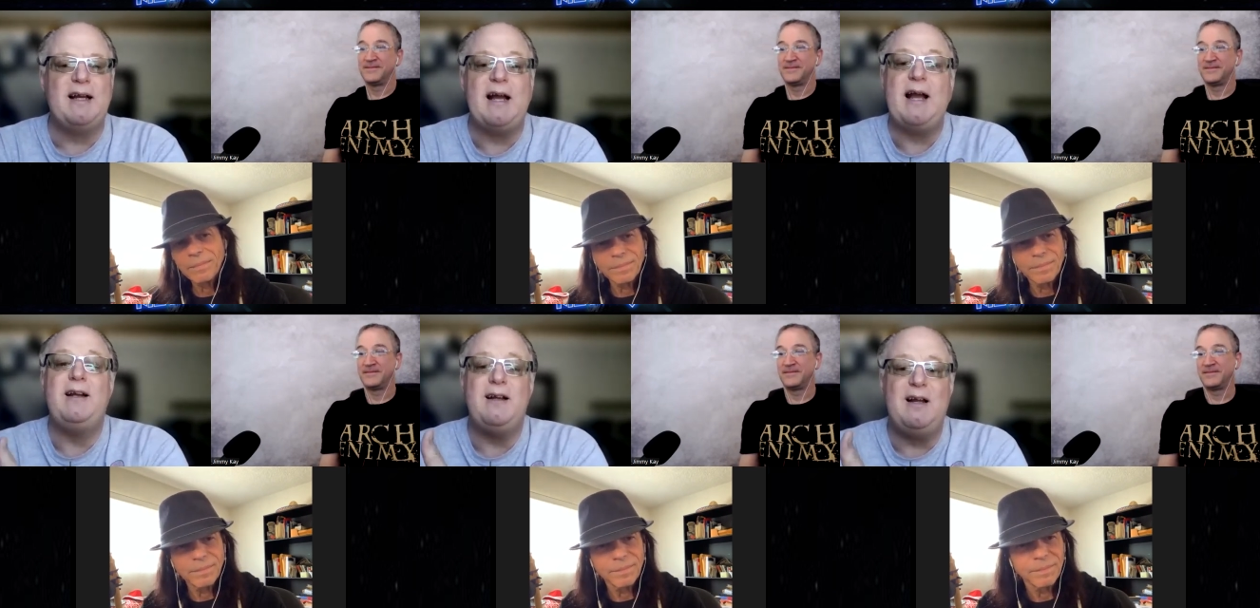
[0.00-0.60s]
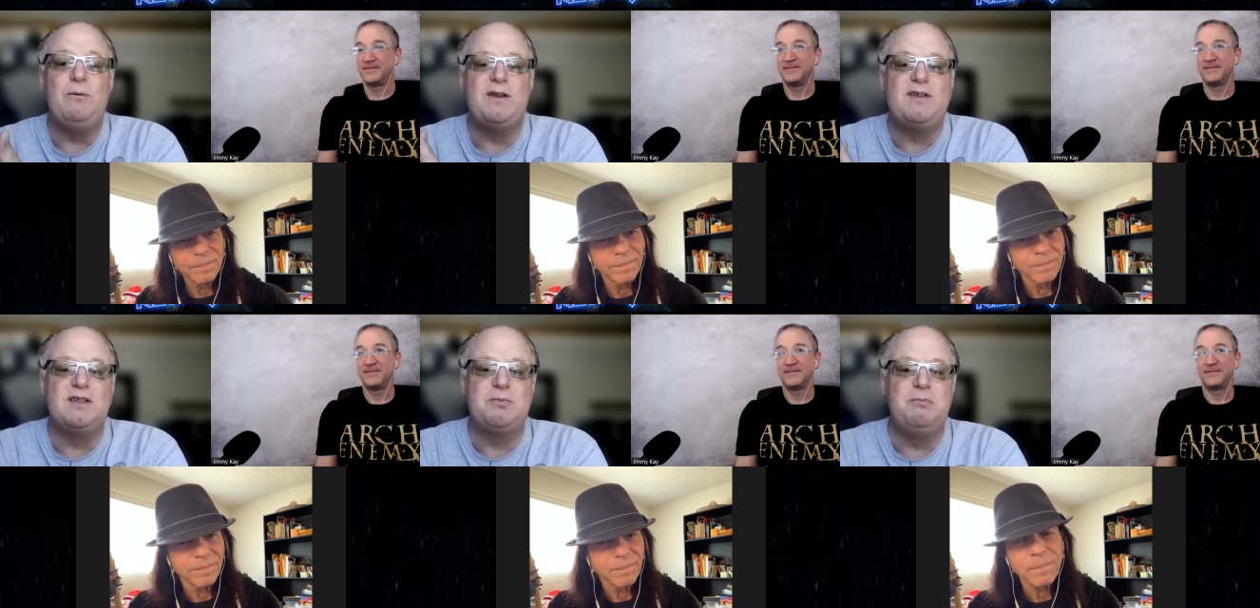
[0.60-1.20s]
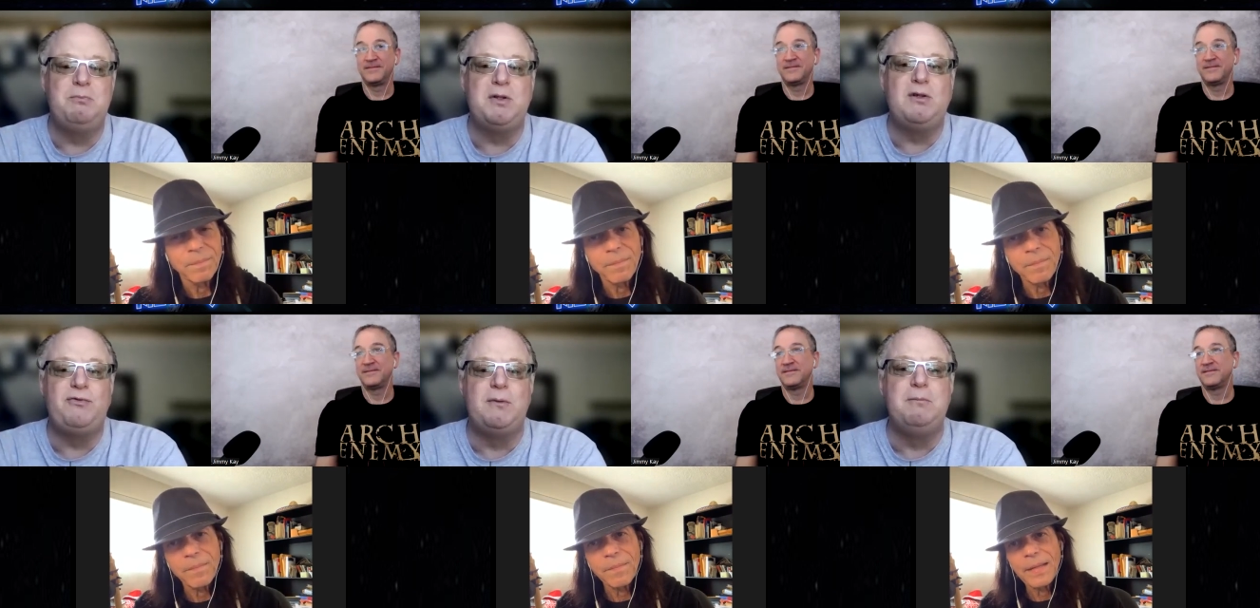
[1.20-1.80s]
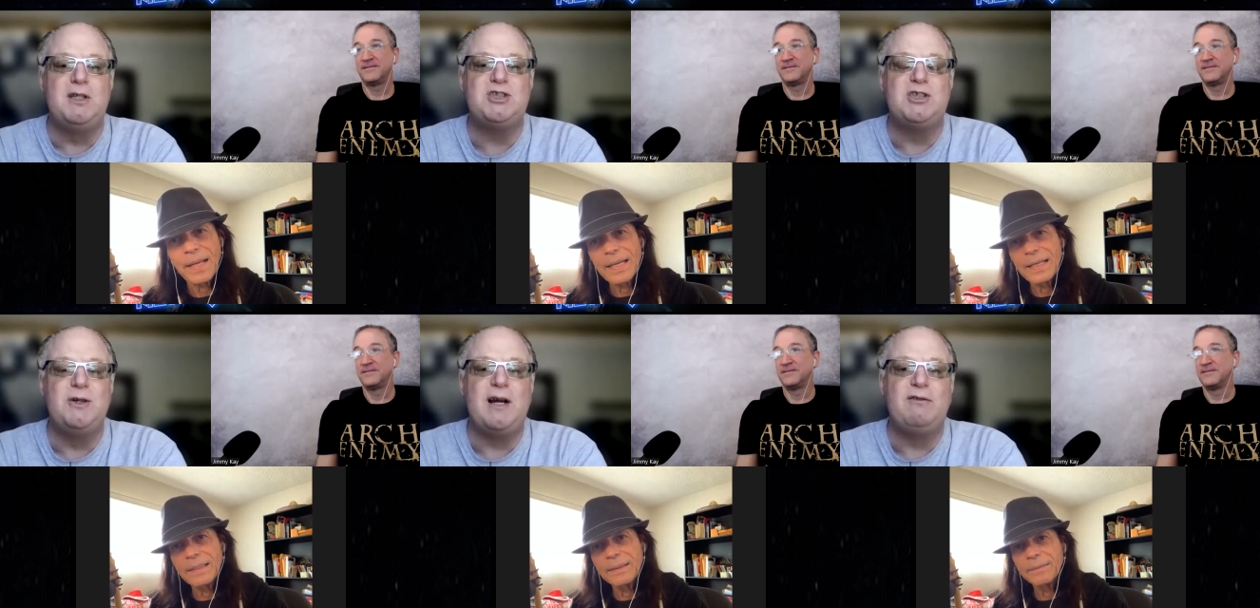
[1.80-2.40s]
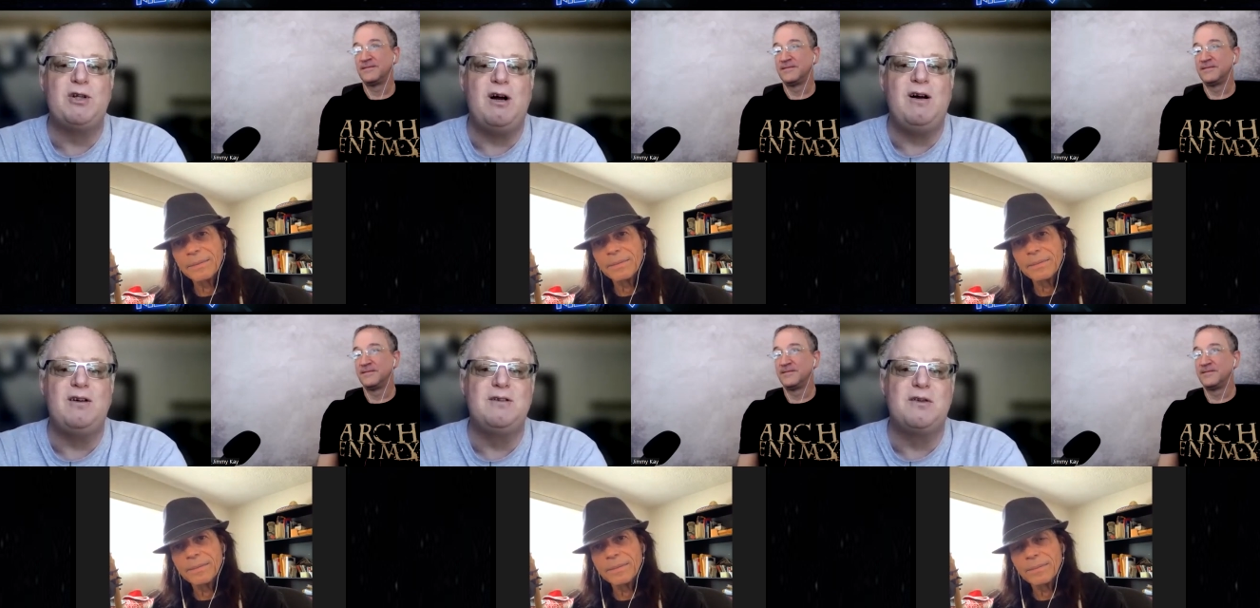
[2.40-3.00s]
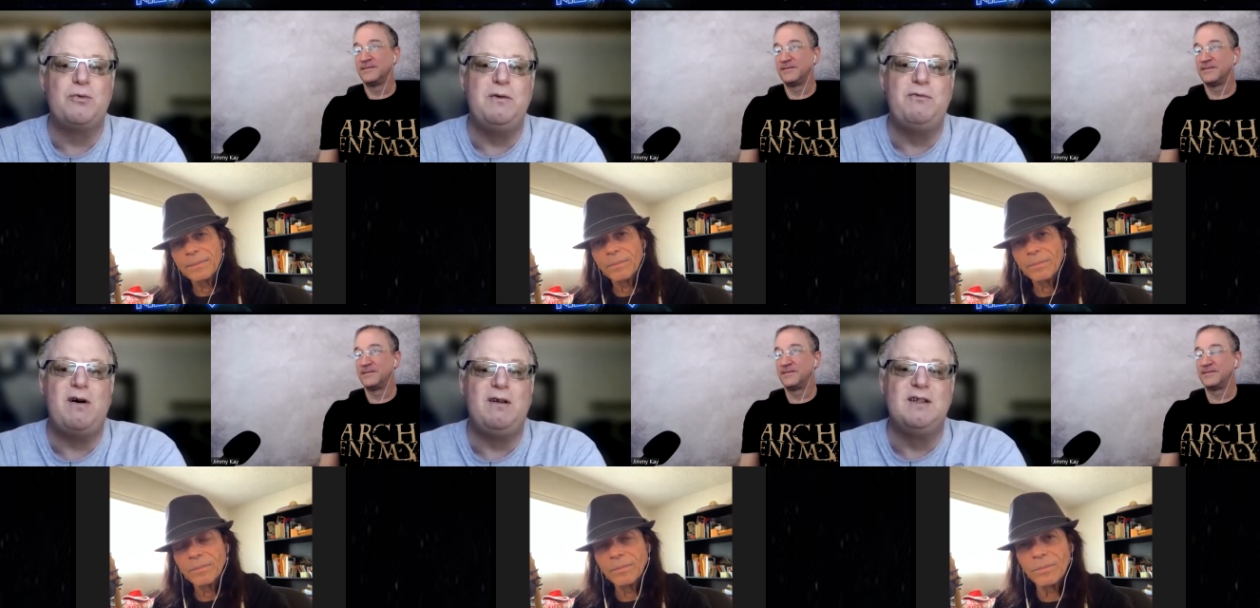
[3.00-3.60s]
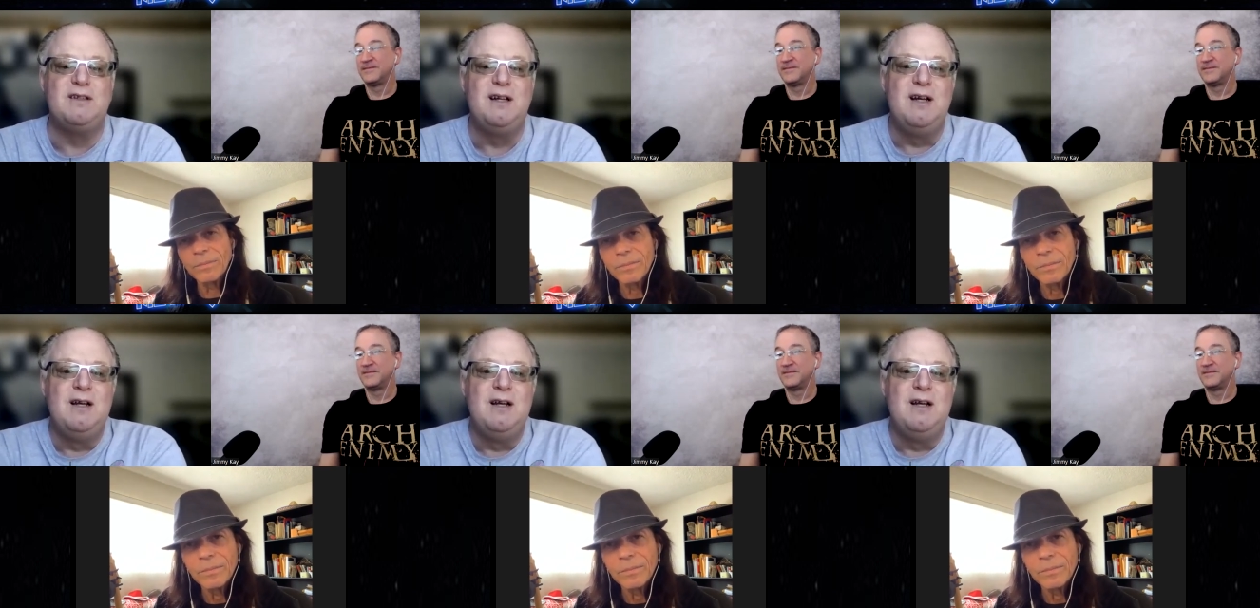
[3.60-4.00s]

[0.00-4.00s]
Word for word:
Speaker 1: And with this beautiful mission you have to honor the three fallen